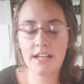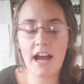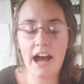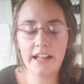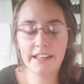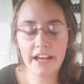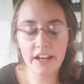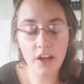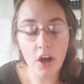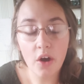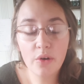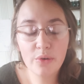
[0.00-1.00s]
I let
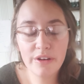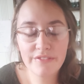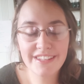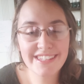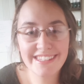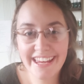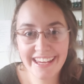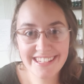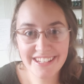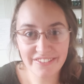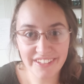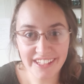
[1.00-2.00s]
go of this
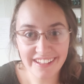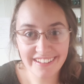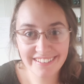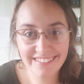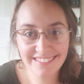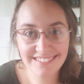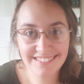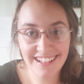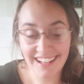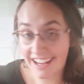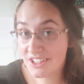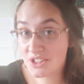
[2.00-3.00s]
negativity
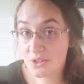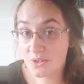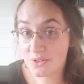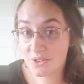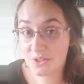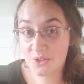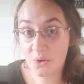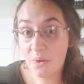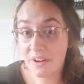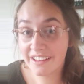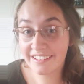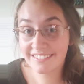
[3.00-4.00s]
and I choose
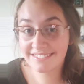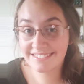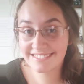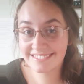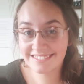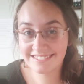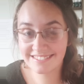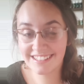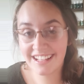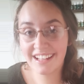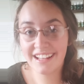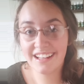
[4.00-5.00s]
joy.
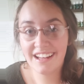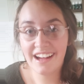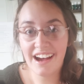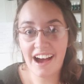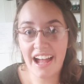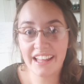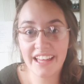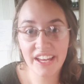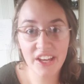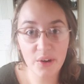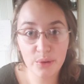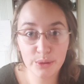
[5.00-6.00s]
I let
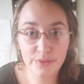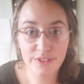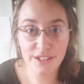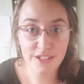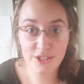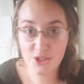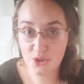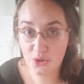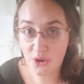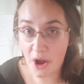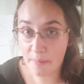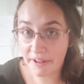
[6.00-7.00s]
go of this
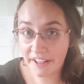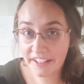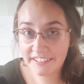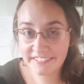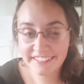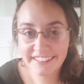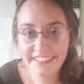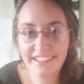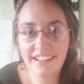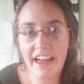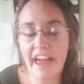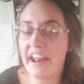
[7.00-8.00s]
trauma
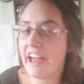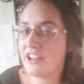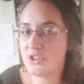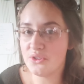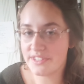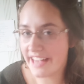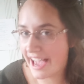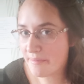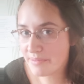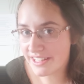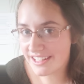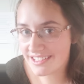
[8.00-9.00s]
and I choose
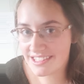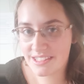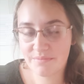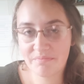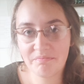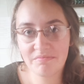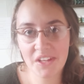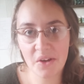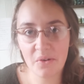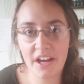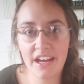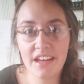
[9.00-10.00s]
happiness.
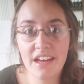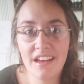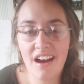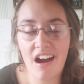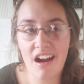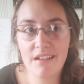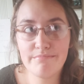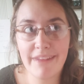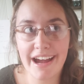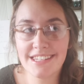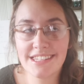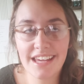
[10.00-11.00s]
Okay? Our
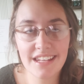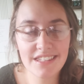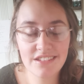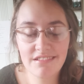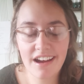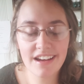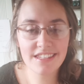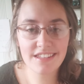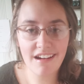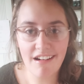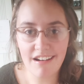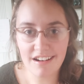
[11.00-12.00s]
mindsets, you guys,
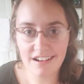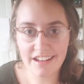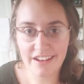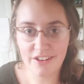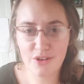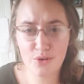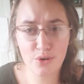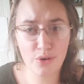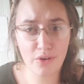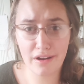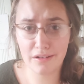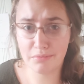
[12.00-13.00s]
are
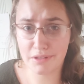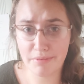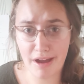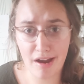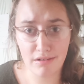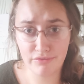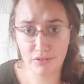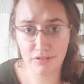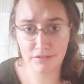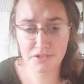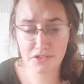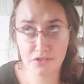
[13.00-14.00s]
incredibly
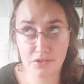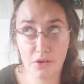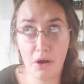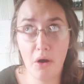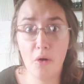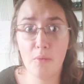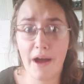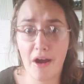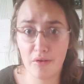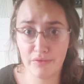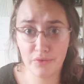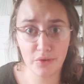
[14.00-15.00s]
powerful. So
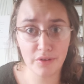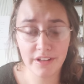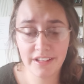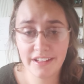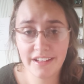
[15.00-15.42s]
powerful.